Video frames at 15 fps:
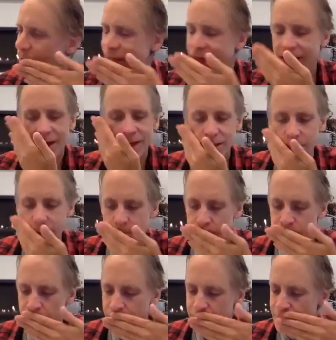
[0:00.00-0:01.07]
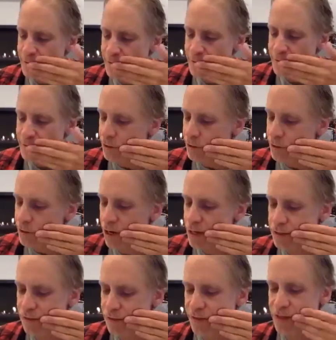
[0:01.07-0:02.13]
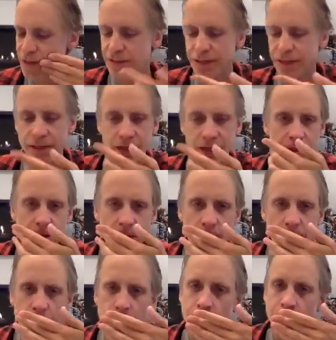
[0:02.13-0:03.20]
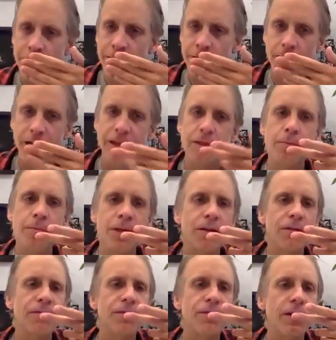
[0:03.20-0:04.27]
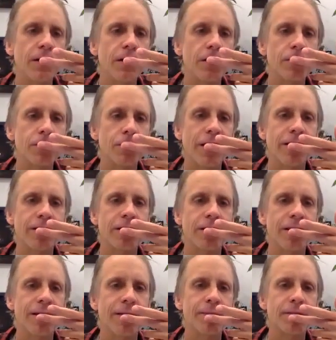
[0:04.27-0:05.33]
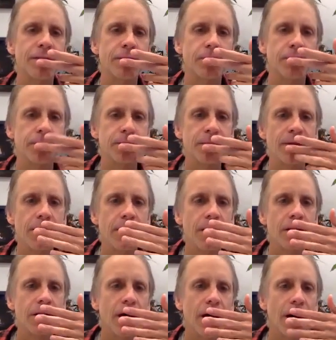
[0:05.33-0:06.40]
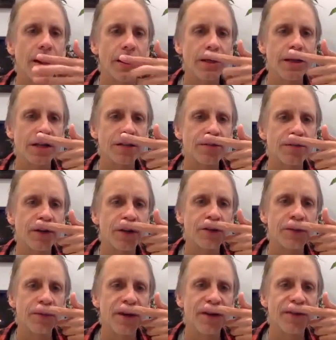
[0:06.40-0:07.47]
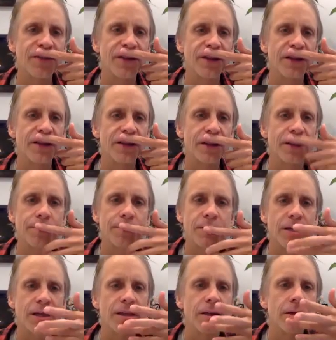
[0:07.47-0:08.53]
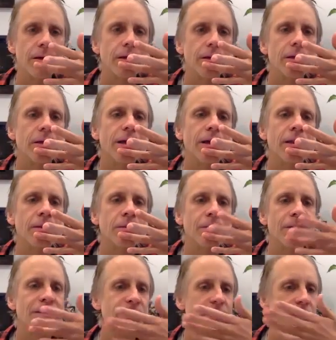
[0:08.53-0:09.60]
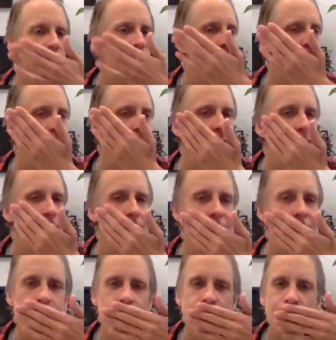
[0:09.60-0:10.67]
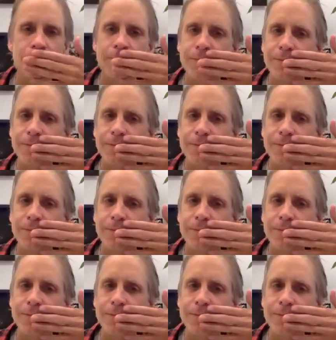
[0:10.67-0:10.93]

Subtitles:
hand across the face like this, where like the middle finger is right at the lips. The index finger is above the lips, and the ring finger is below it.